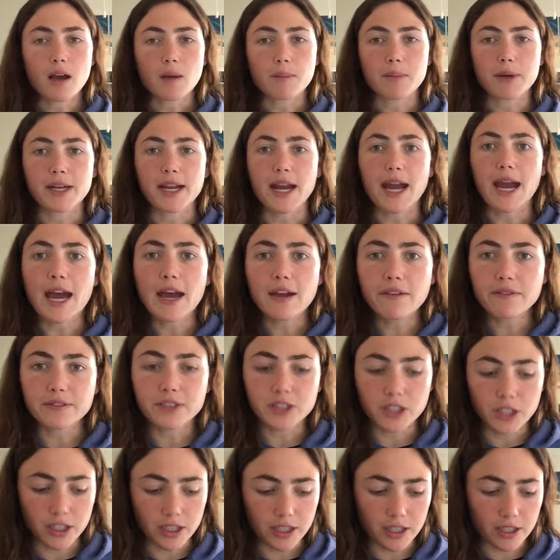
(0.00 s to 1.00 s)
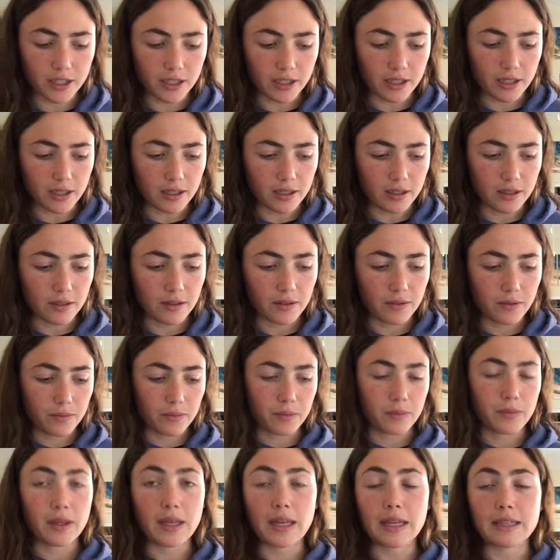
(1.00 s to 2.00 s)
But after
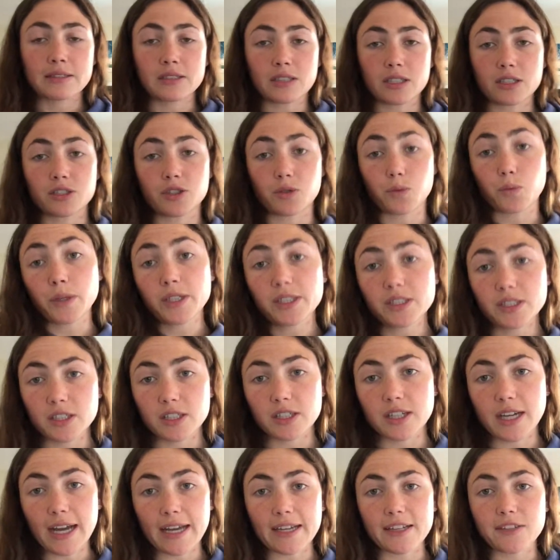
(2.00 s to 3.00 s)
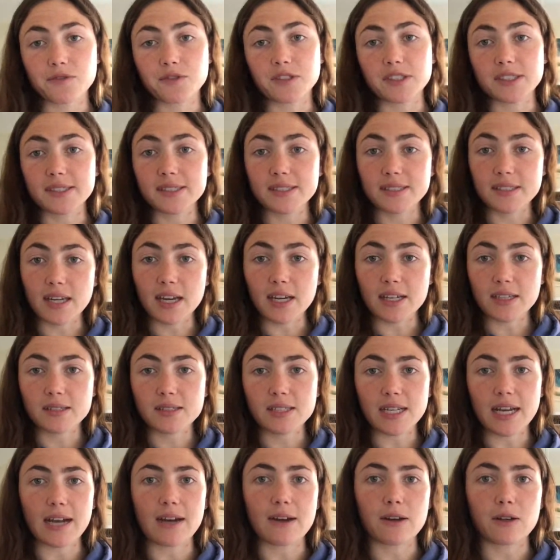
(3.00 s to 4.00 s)
Dr. Winter kind of
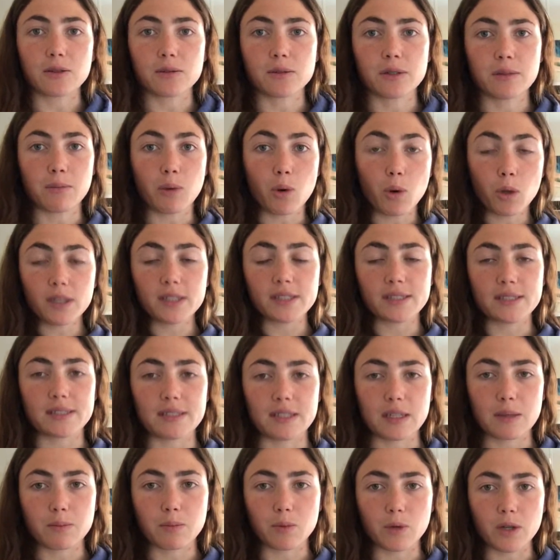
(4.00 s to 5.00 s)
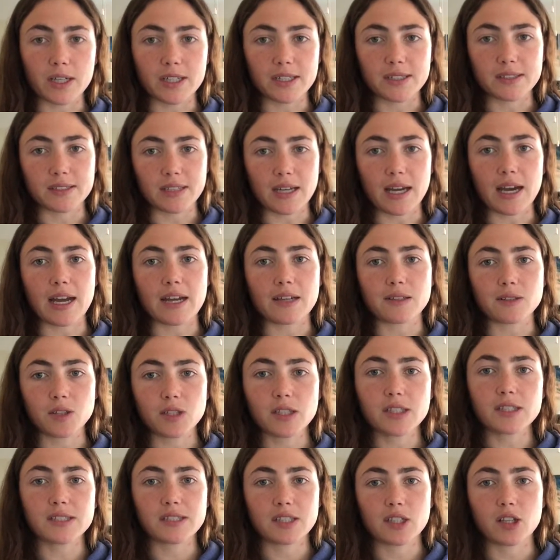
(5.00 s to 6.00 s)
discussed how important sleep was, I
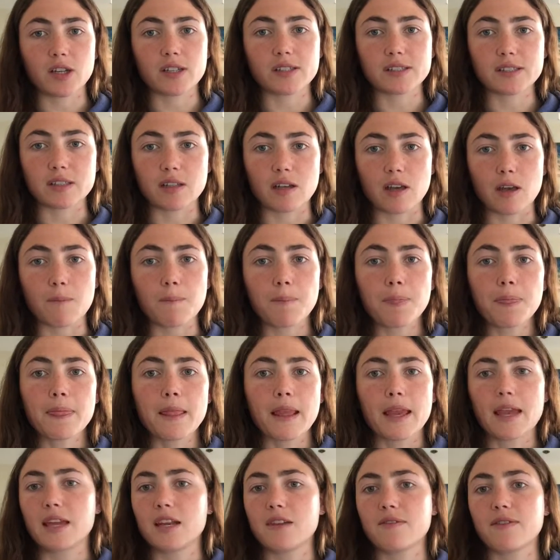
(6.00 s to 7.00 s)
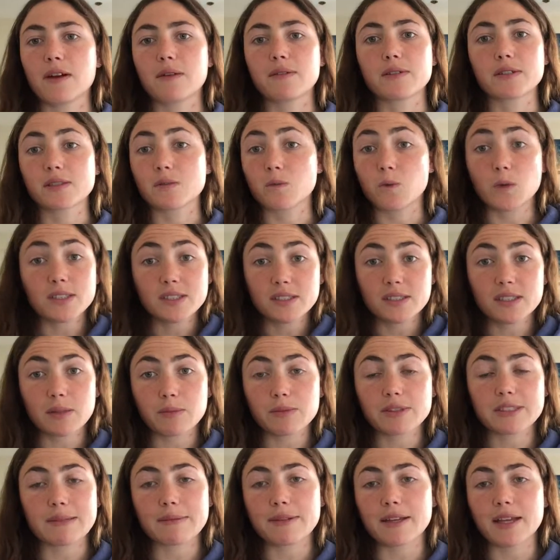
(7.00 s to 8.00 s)
took it seriously, and if I wasn't done
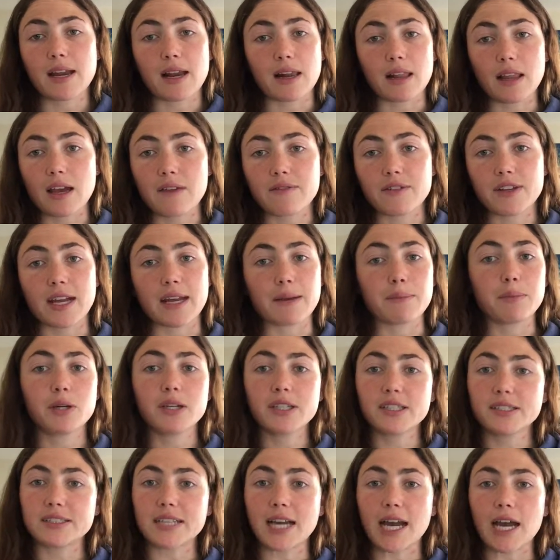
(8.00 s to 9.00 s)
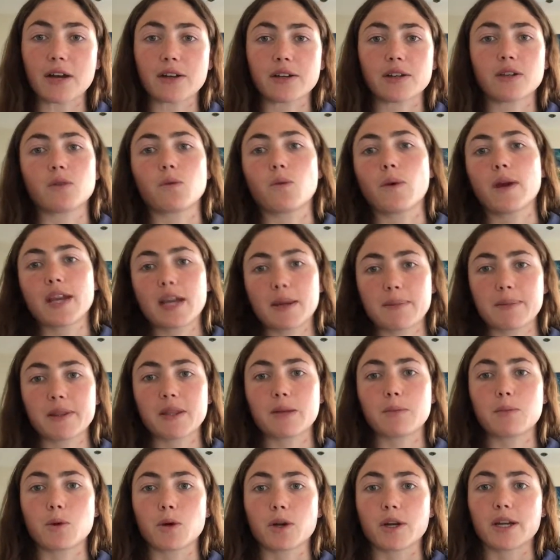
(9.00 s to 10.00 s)
with something at 11, I'd put it down and wake up in
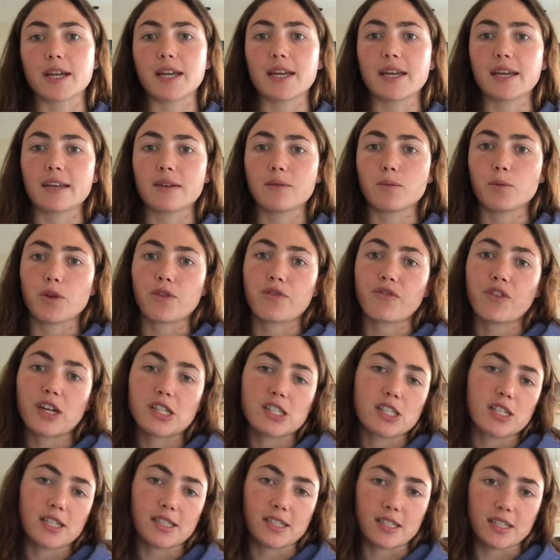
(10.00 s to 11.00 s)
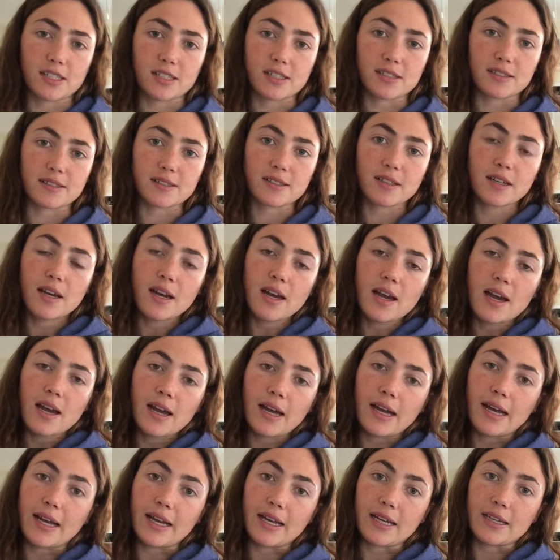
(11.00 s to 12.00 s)
the morning with fresh ideas
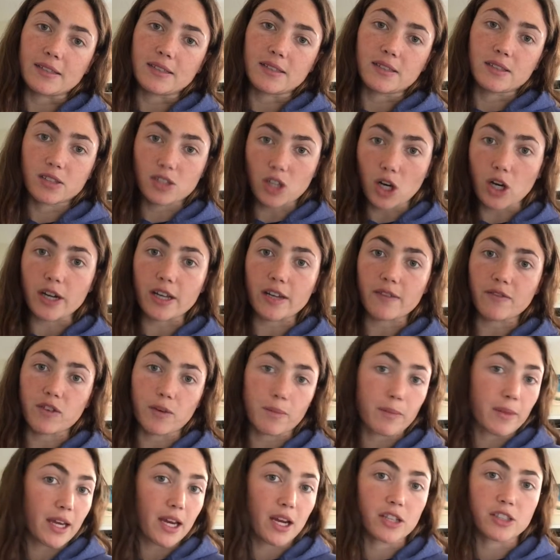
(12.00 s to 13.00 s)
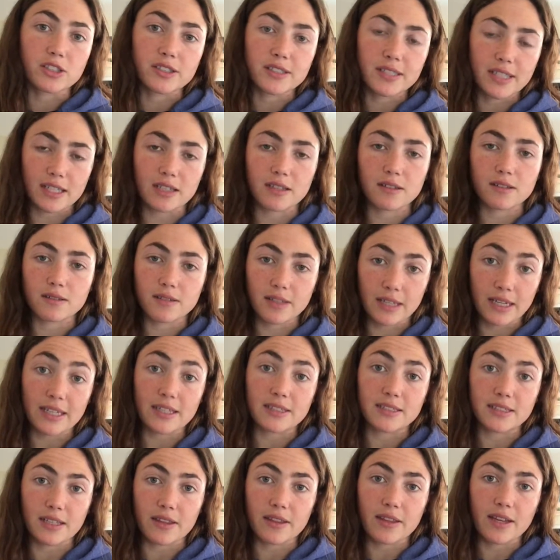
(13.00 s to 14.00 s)
and start it from there and just get
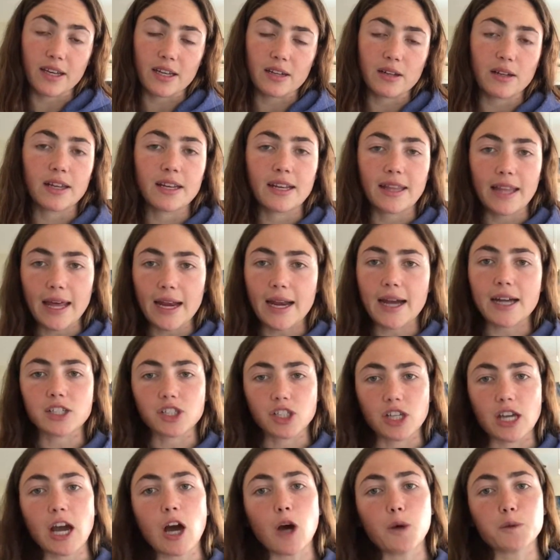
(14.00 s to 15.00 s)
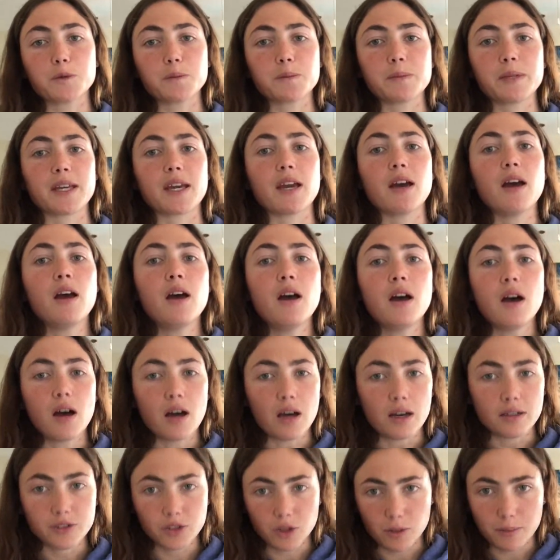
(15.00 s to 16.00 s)
it done then. And that actually helped me
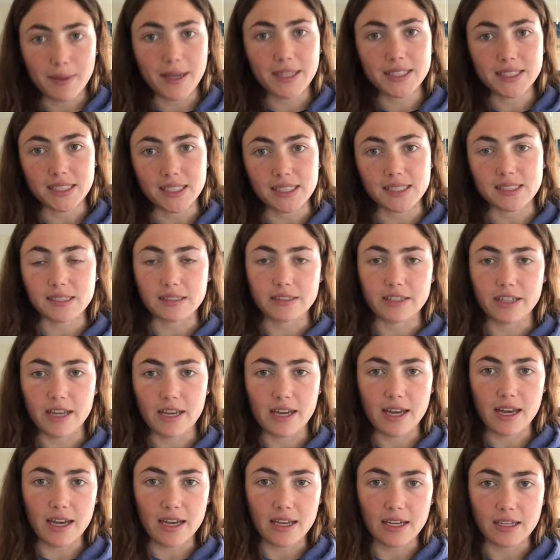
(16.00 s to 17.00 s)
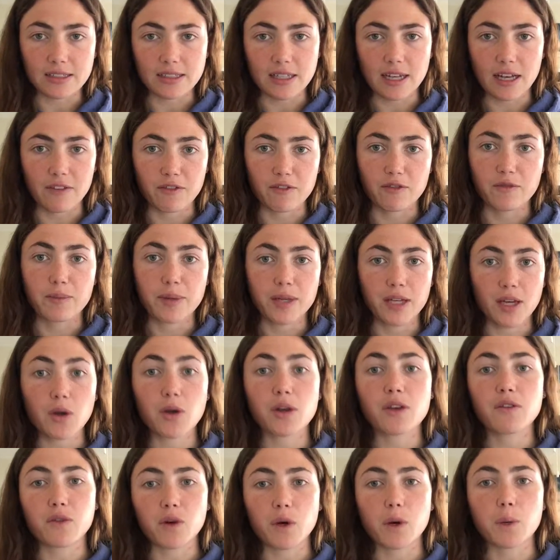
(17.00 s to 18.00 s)
tremendously, and I've been
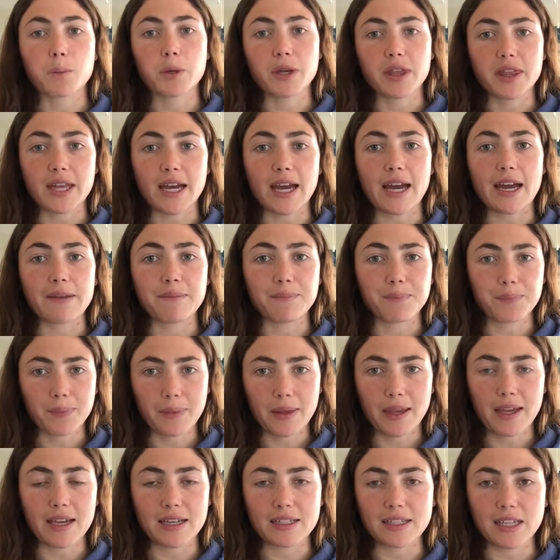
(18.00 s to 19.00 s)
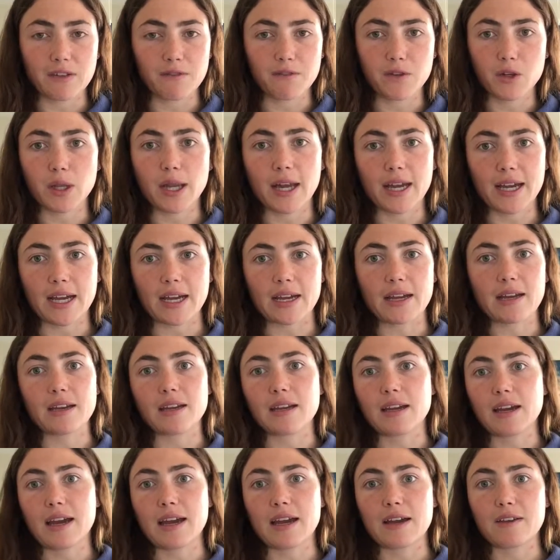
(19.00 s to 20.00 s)
going forward with that, and I feel like
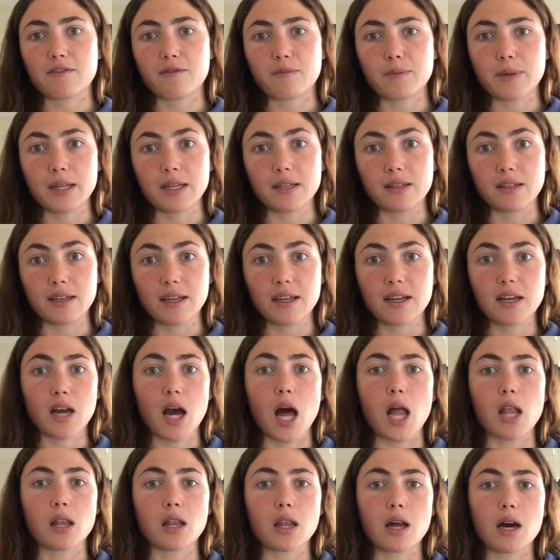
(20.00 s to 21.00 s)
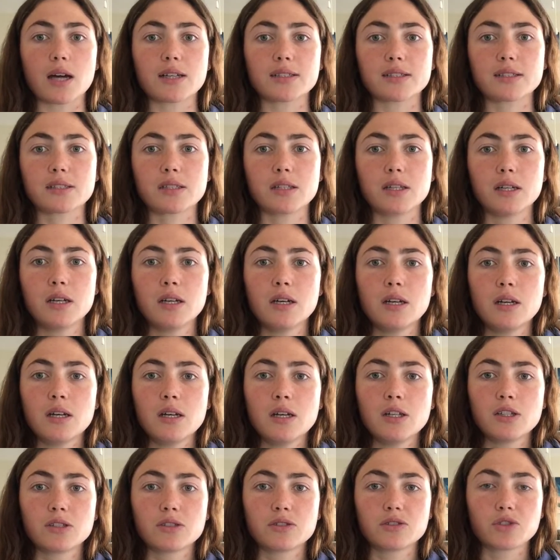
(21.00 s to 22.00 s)
I have been getting a lot
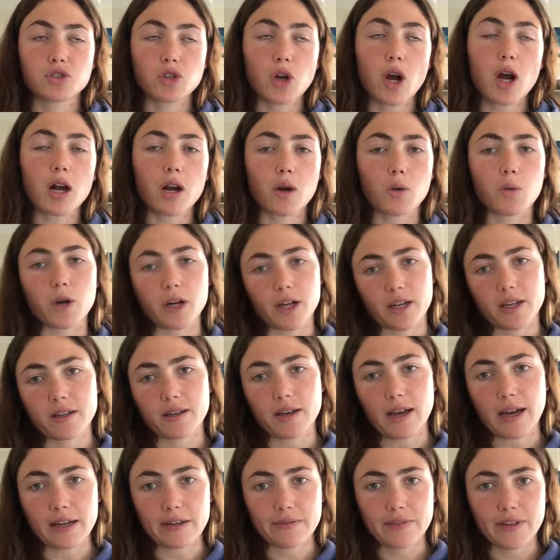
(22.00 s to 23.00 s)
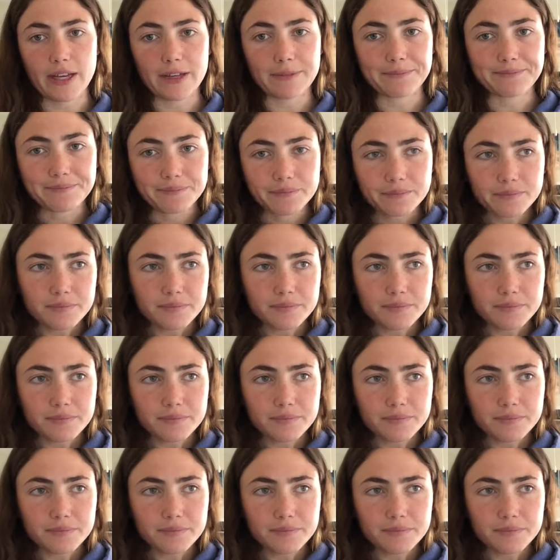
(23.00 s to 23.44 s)
stronger work out of that.